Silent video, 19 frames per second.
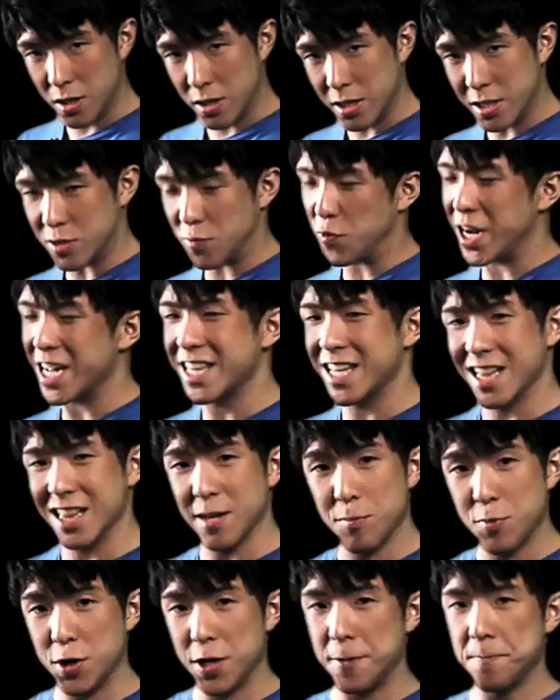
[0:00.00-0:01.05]
it's very
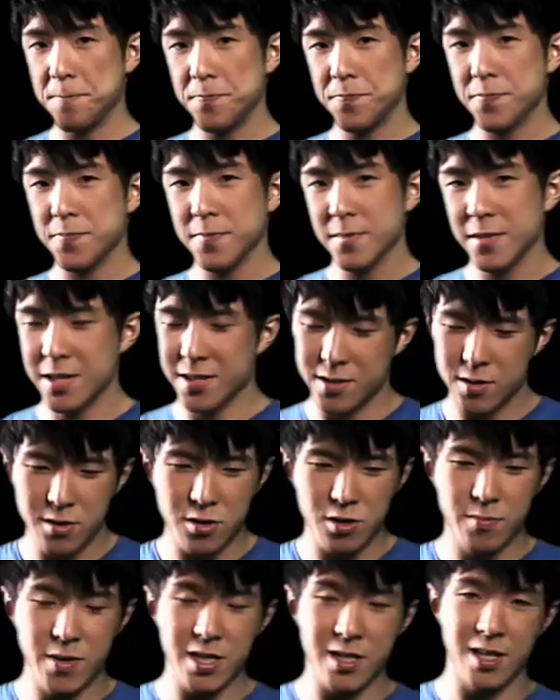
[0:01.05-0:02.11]
deliberate. It's not
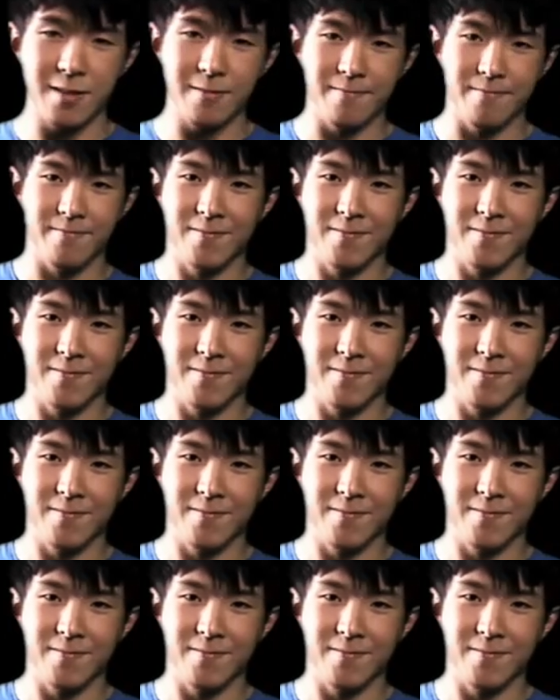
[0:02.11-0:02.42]
so much like,